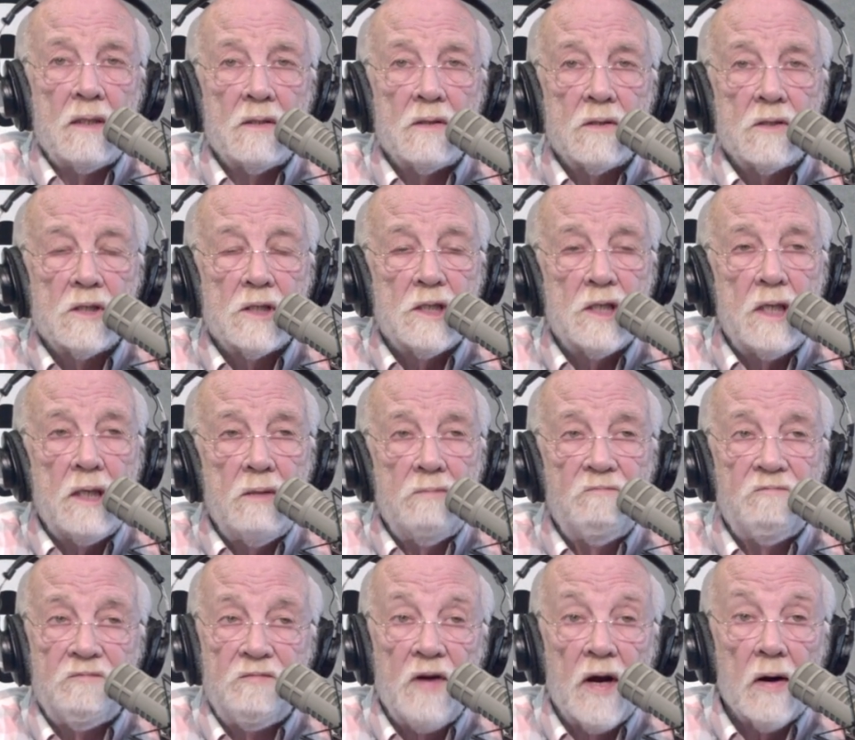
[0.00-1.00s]
she
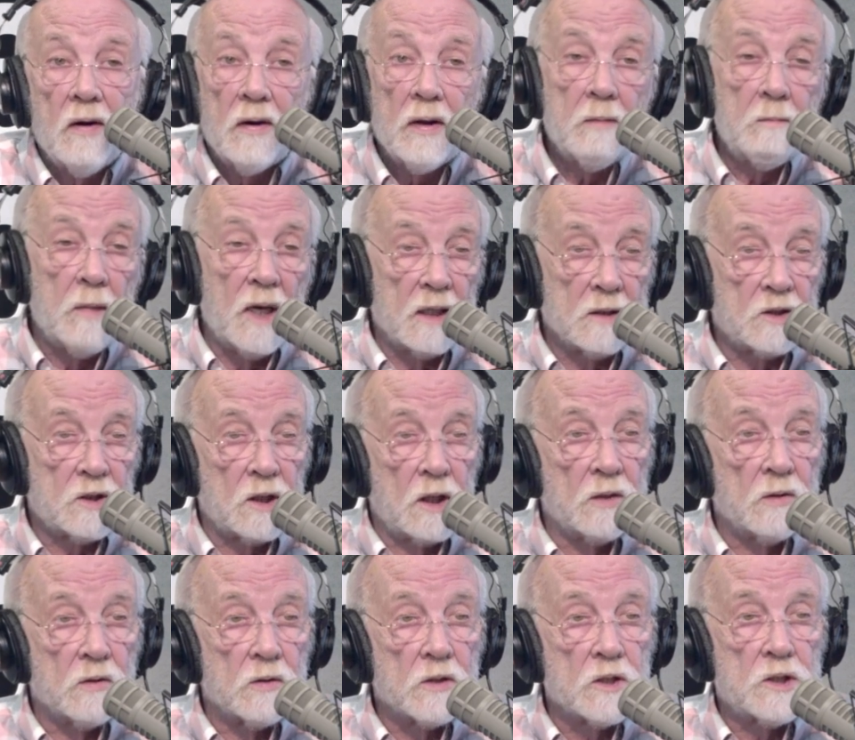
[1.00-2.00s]
very much
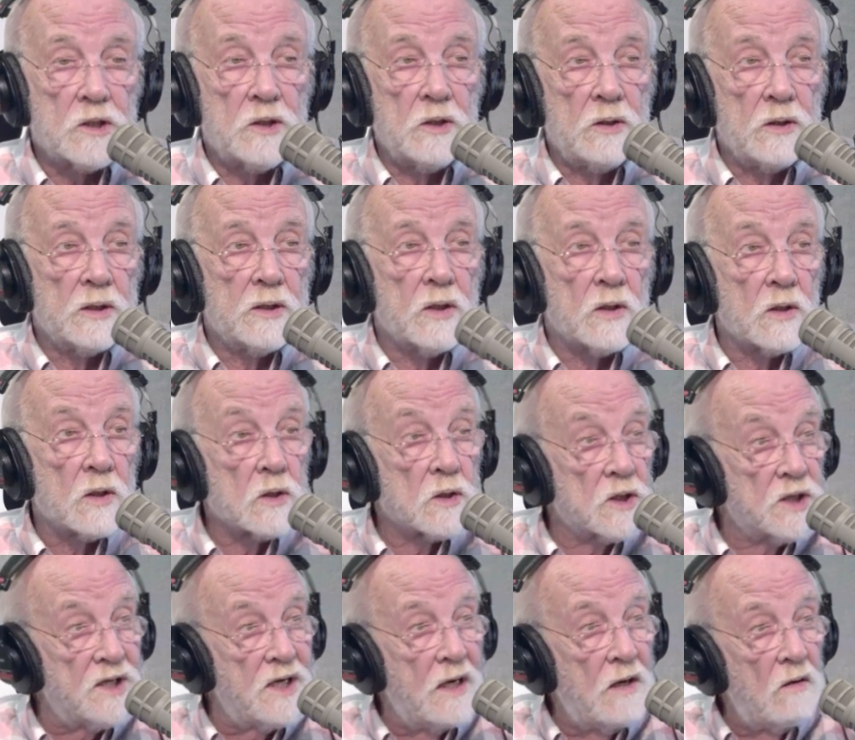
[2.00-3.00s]
understood
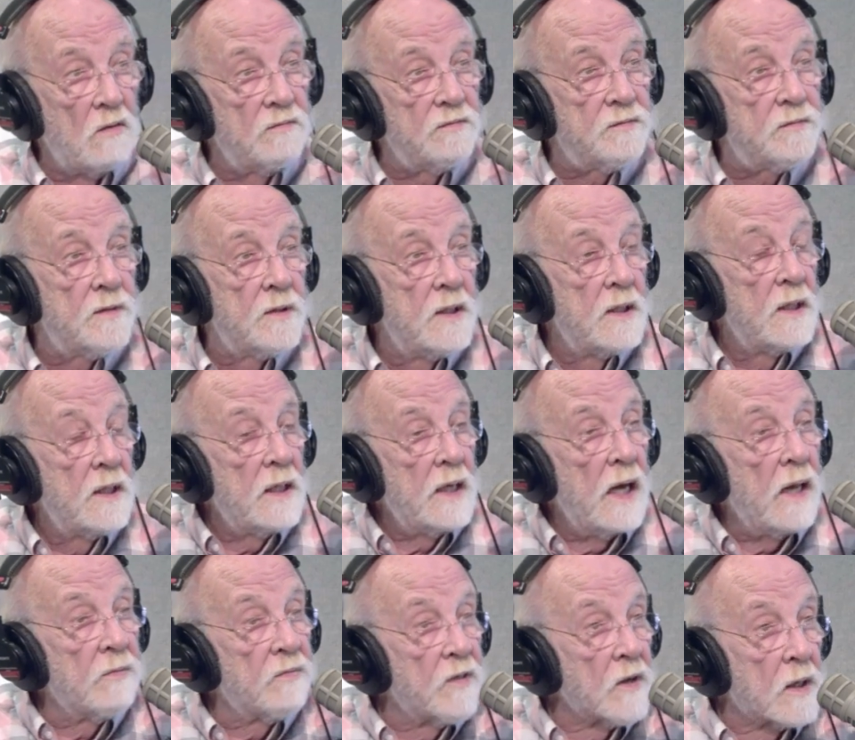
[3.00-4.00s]
herself
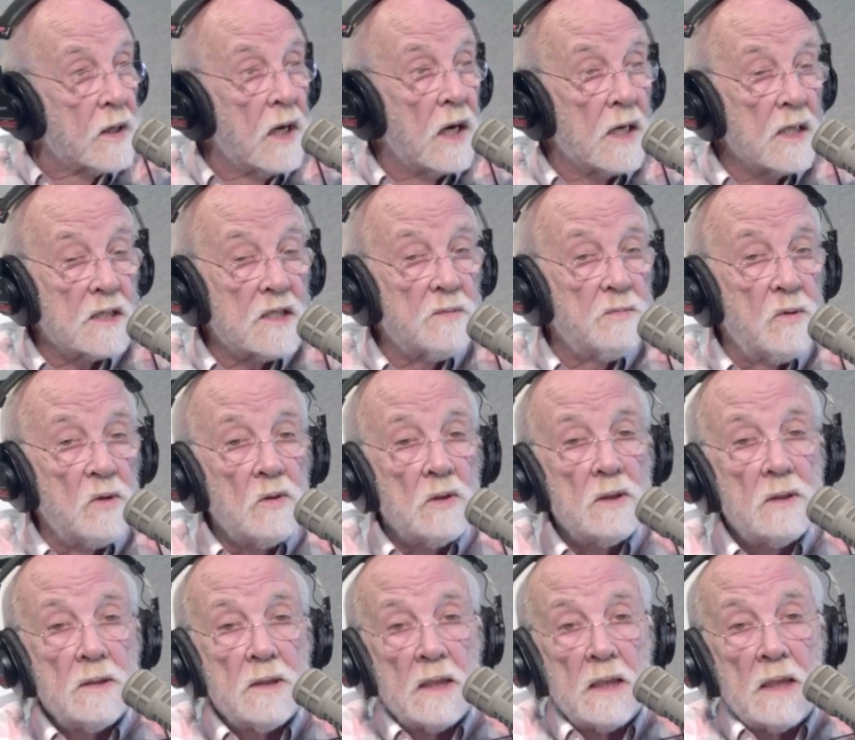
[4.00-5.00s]
and the gospel.
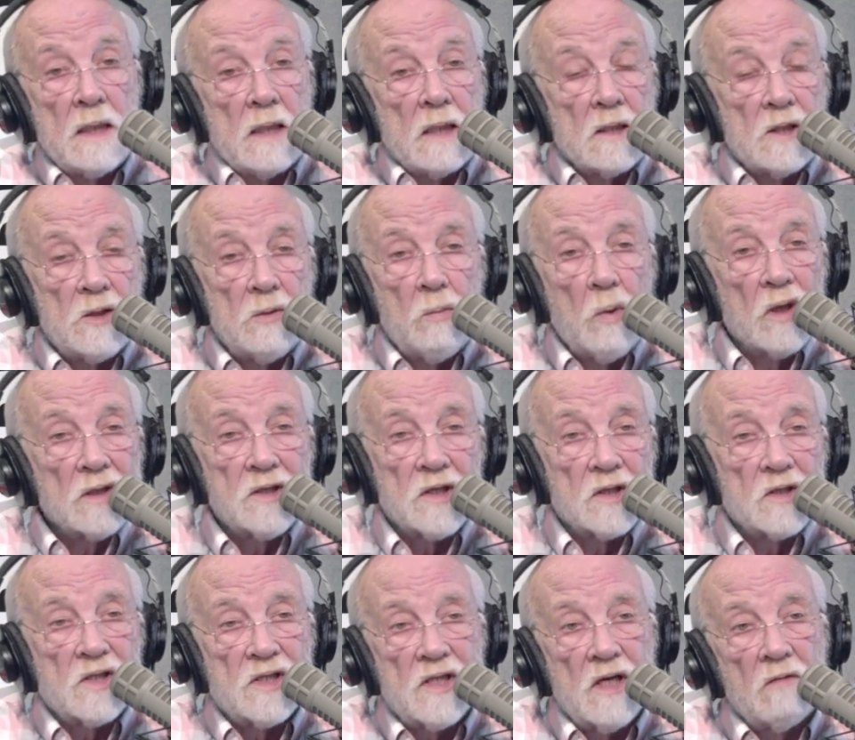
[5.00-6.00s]
She
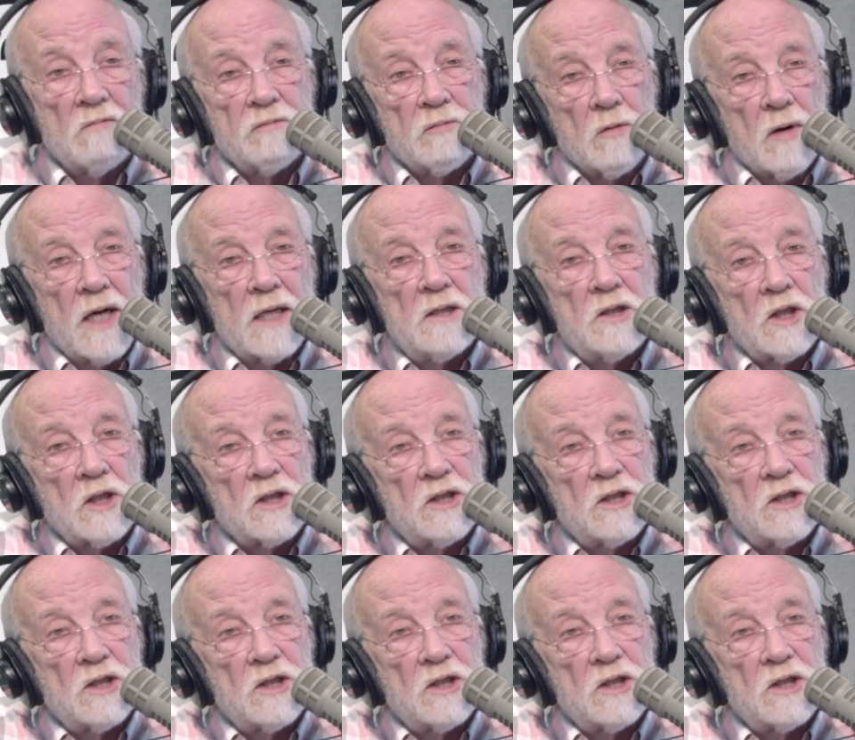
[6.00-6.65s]
wasn't self-righteous.